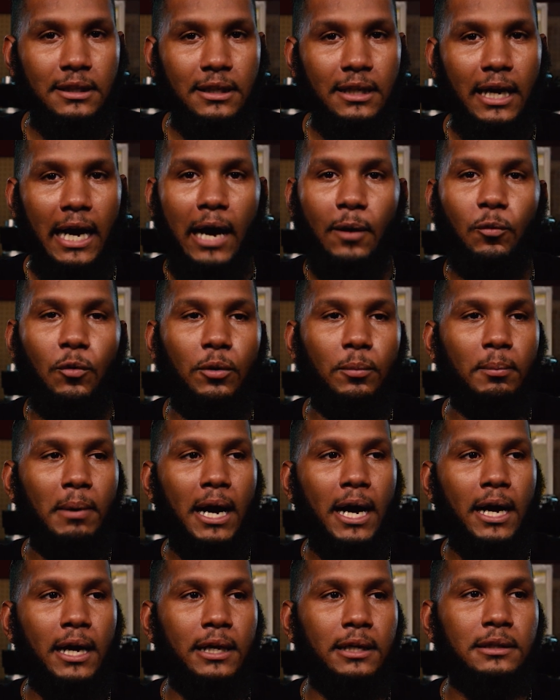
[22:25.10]
I want
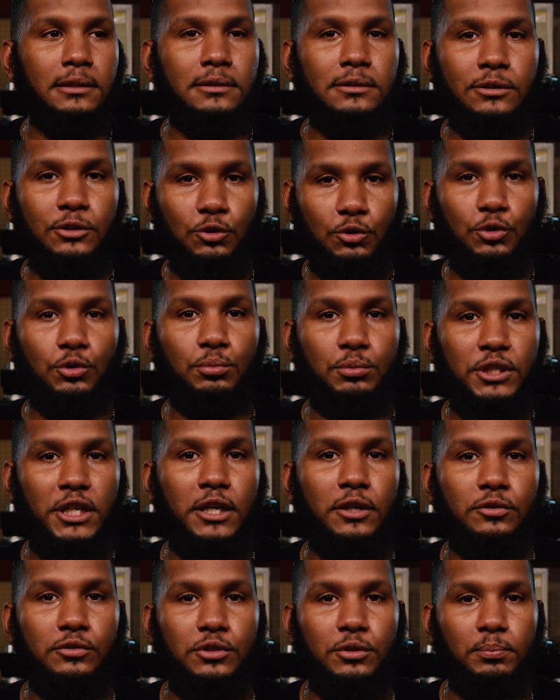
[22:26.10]
my YouTube
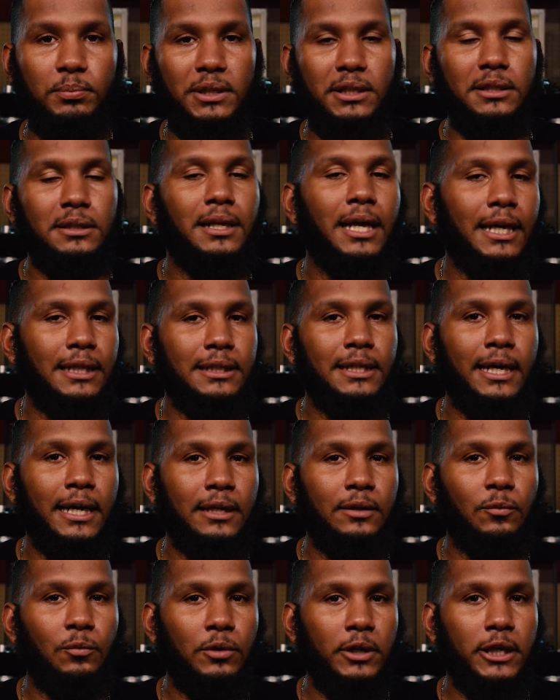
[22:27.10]
channel to be like that
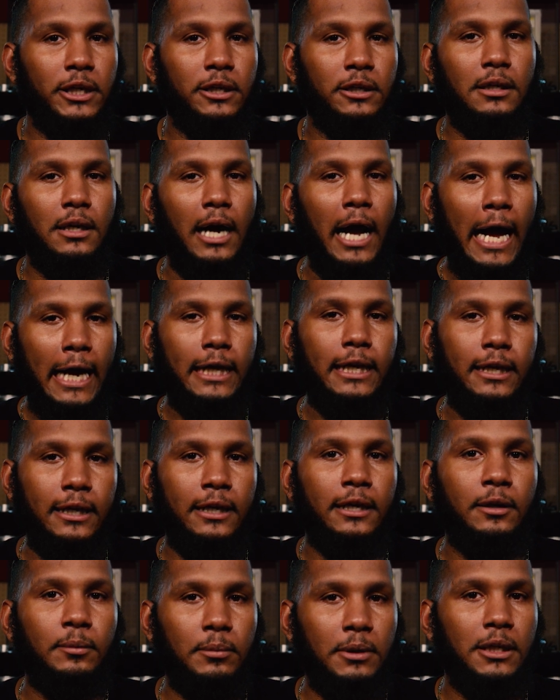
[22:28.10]
where I can
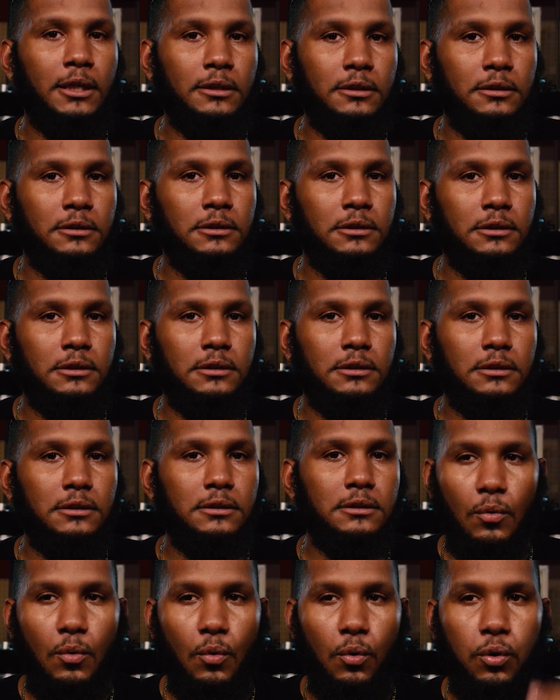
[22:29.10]
help others.
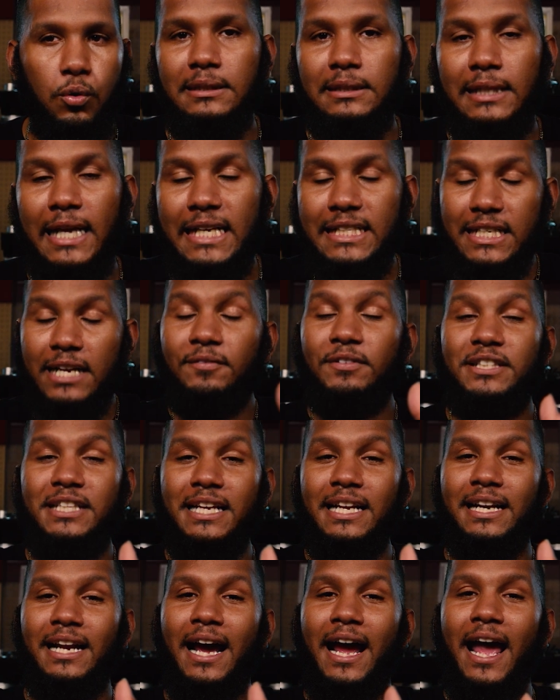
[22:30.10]
That's
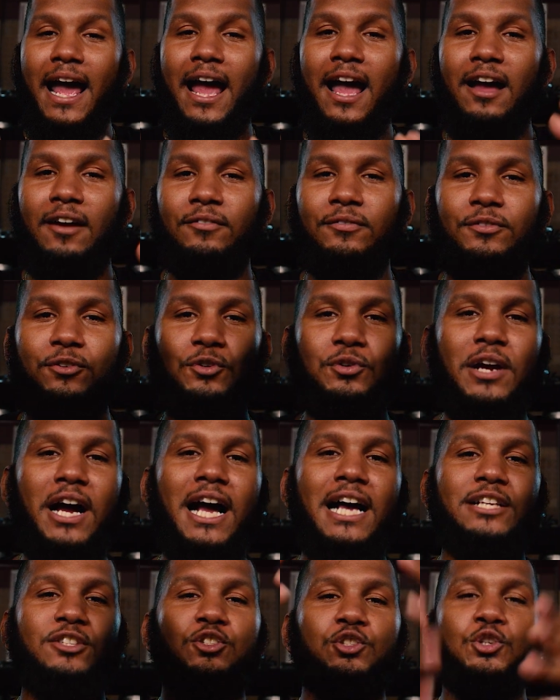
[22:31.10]
everything that I have. You
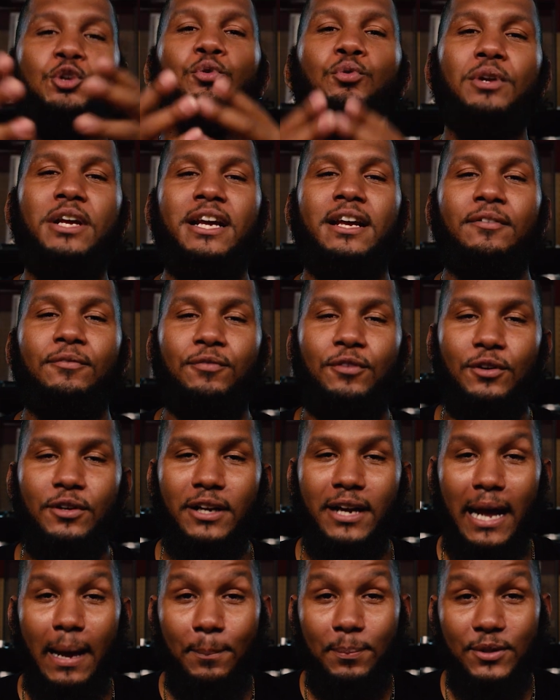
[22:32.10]
guys tune in
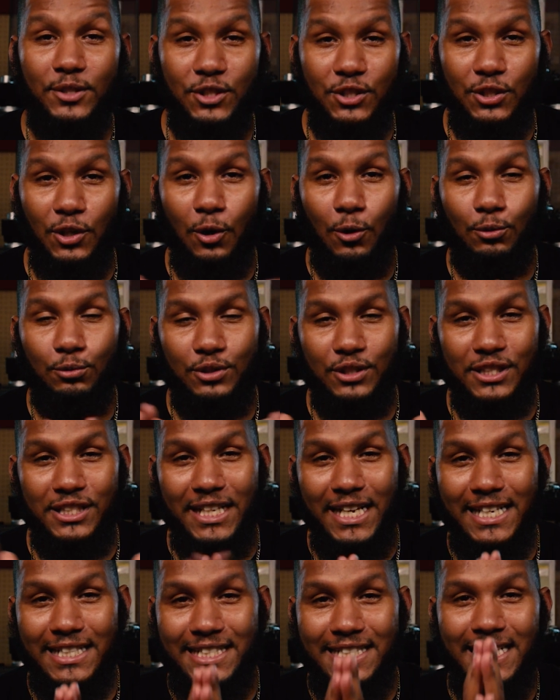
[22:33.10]
for episode
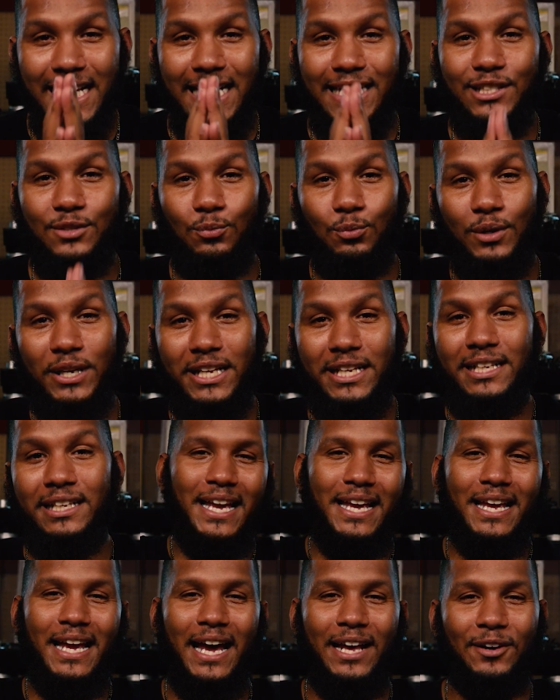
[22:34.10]
six next week.
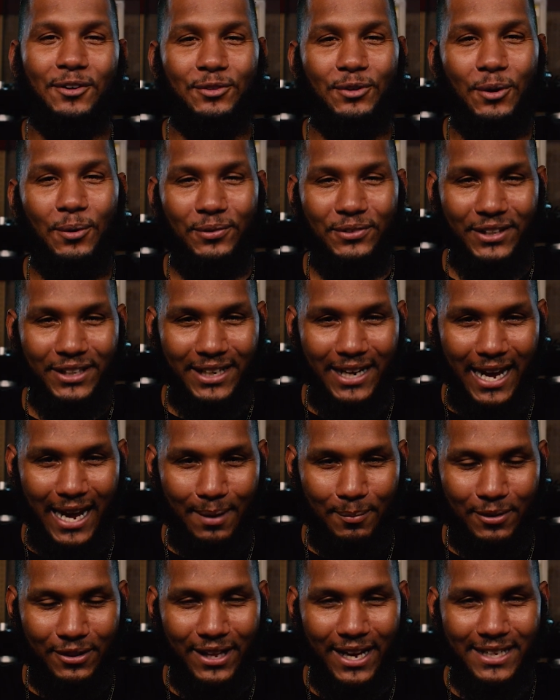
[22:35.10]
Yeah, I don't know what the
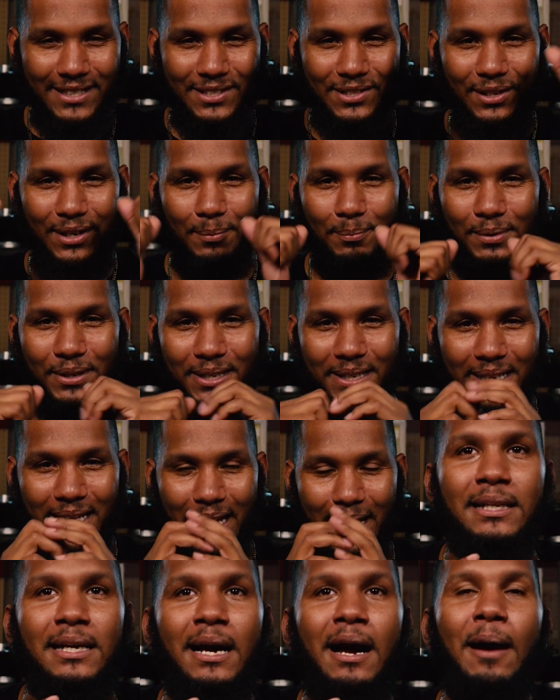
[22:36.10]
name of that's gonna be
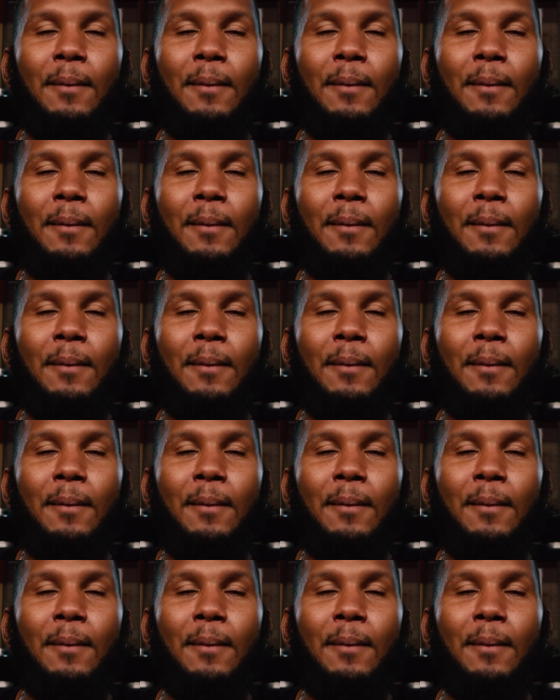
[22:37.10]
yet.